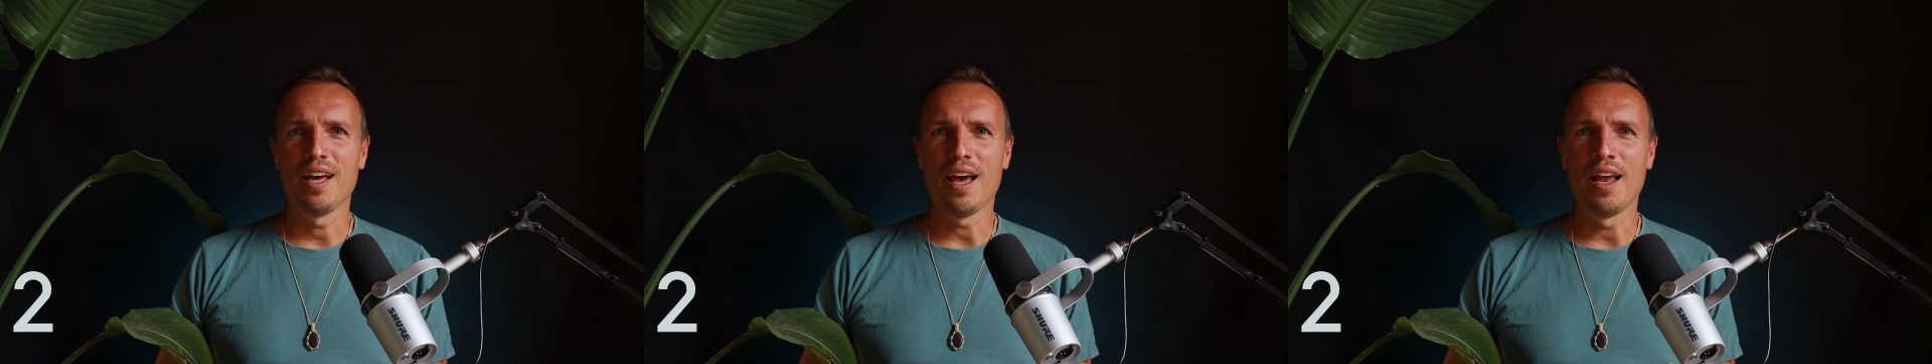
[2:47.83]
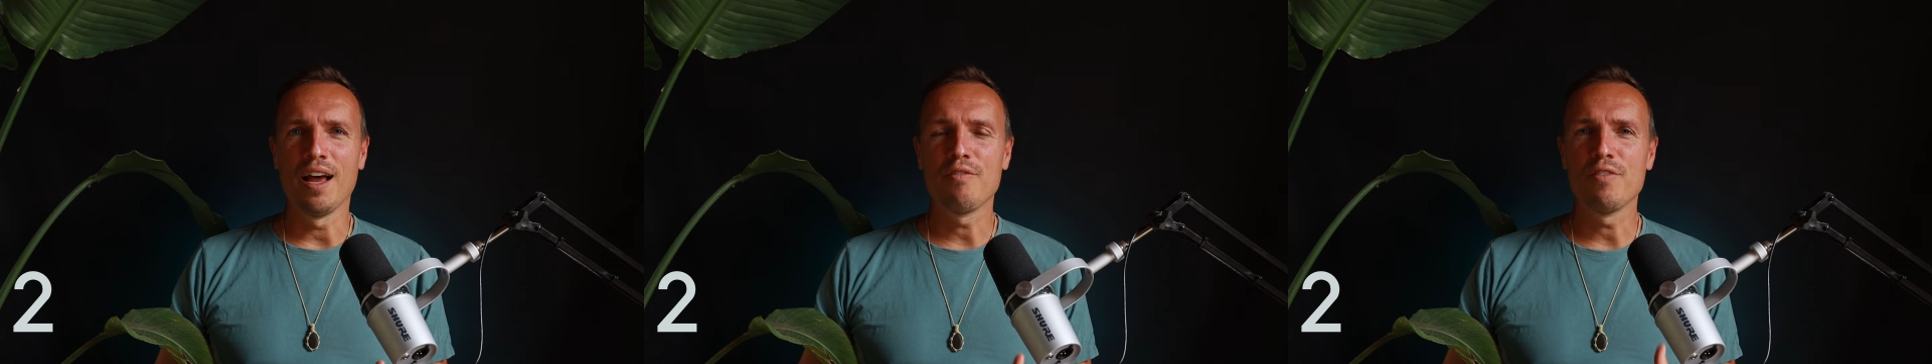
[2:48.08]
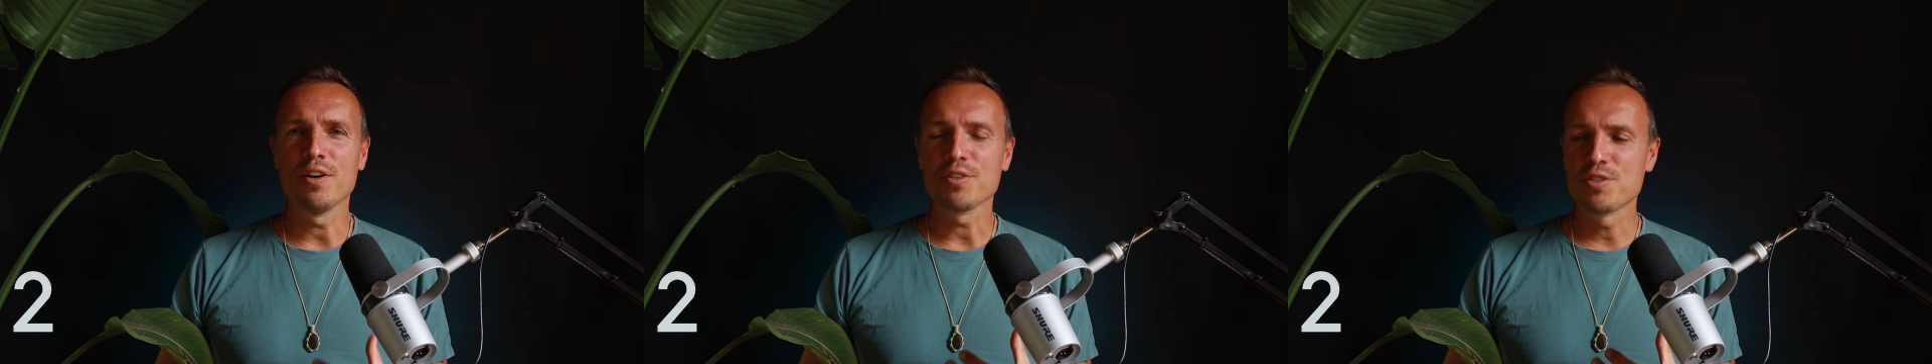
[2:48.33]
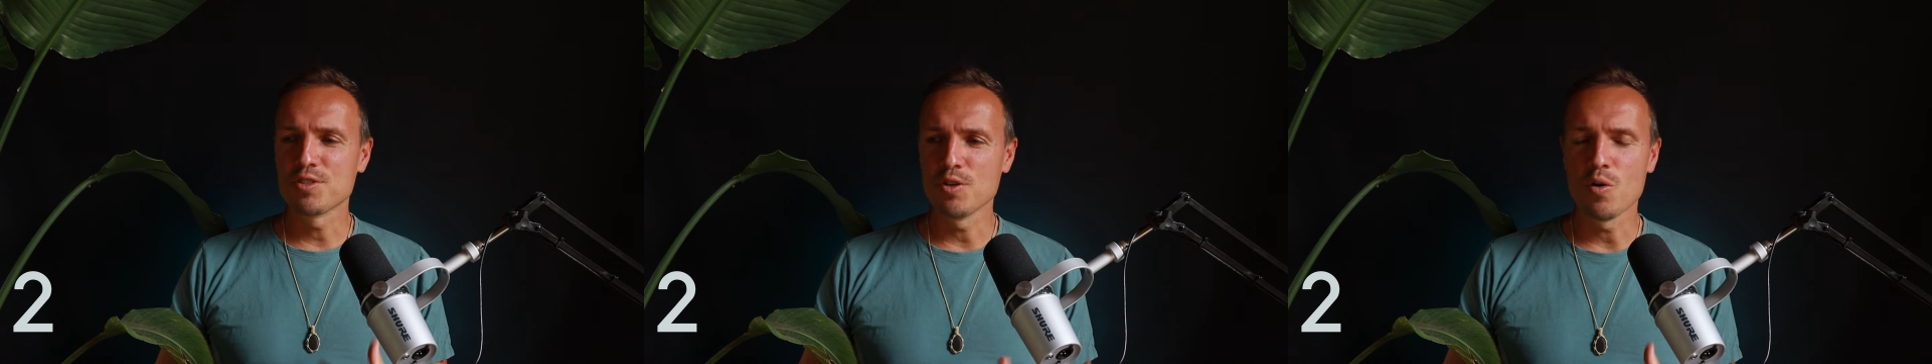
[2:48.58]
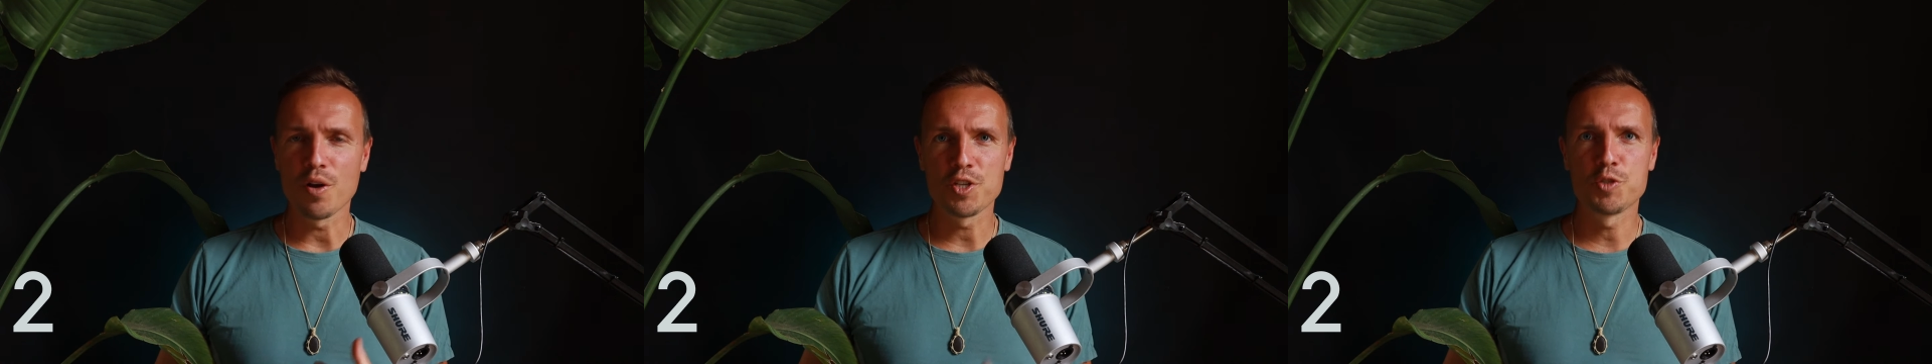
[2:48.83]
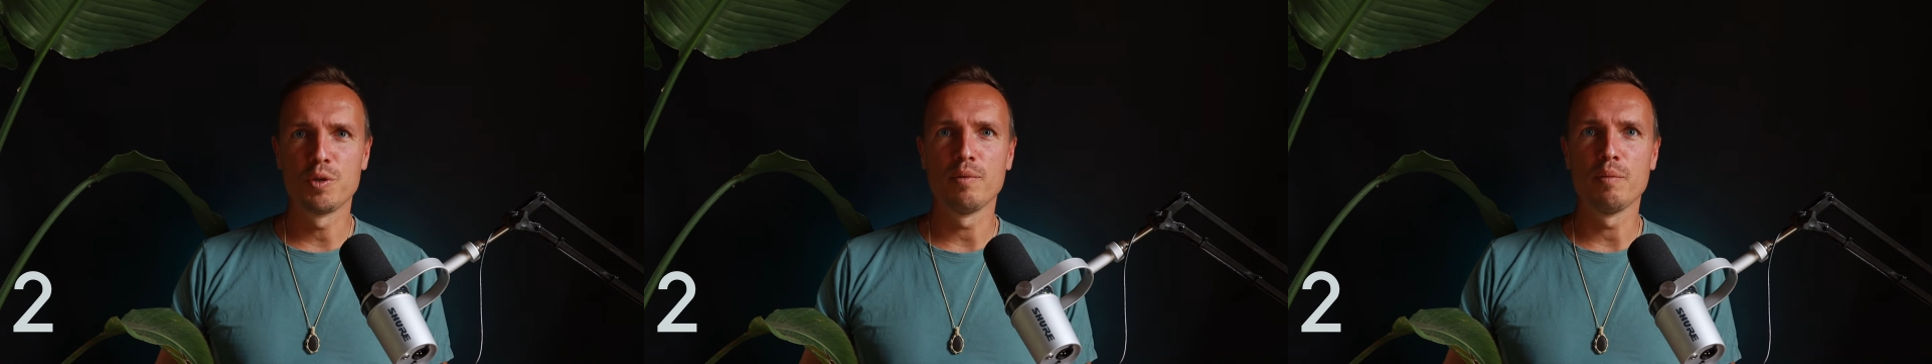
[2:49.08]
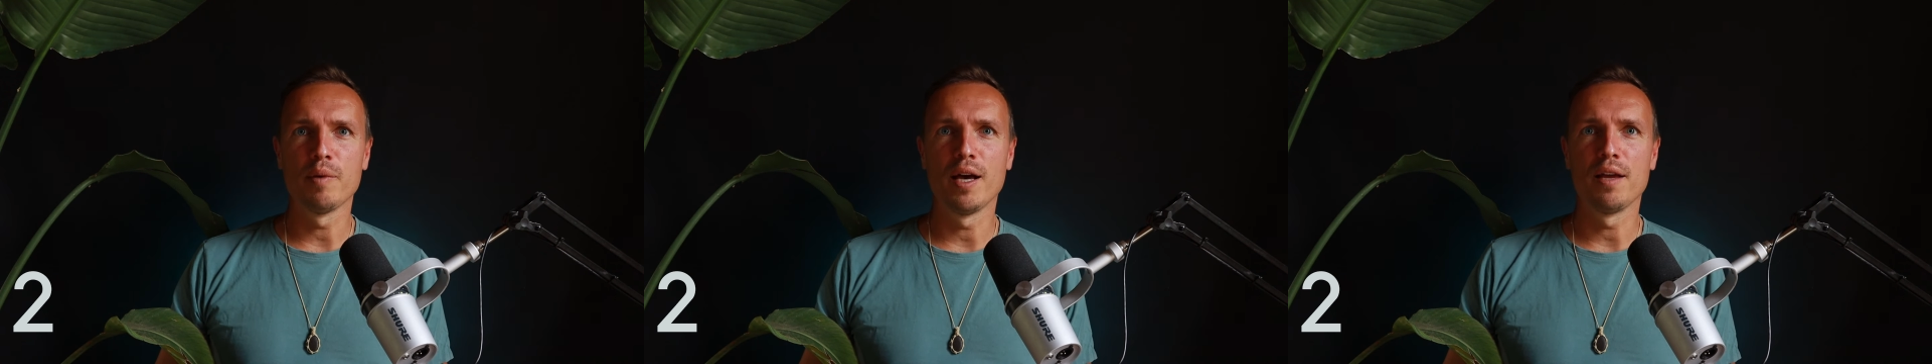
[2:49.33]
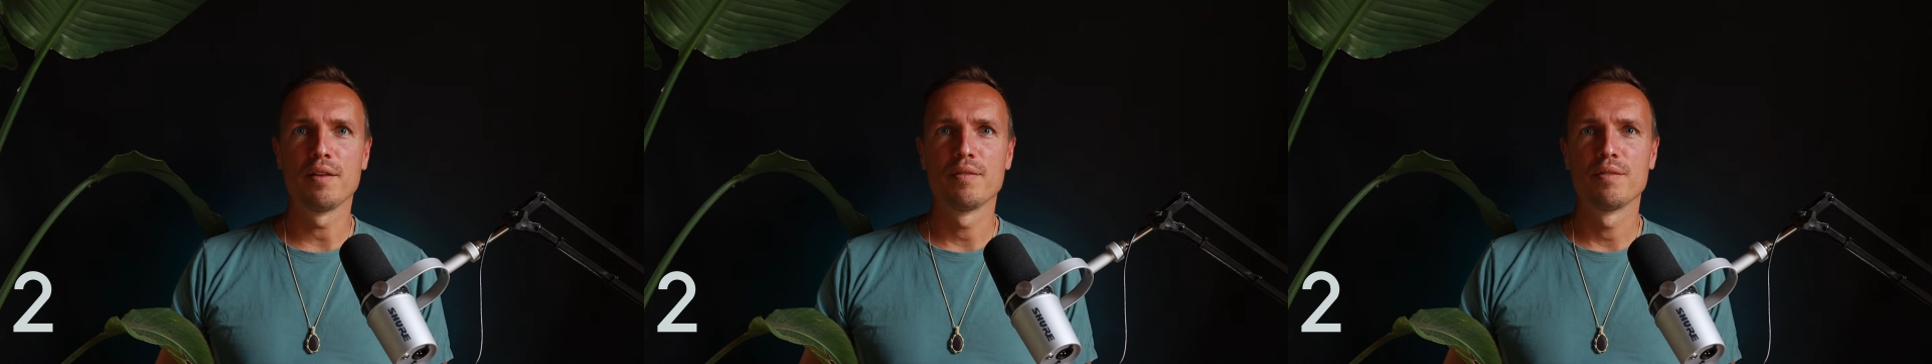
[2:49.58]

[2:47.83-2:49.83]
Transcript: and I felt so extremely bad.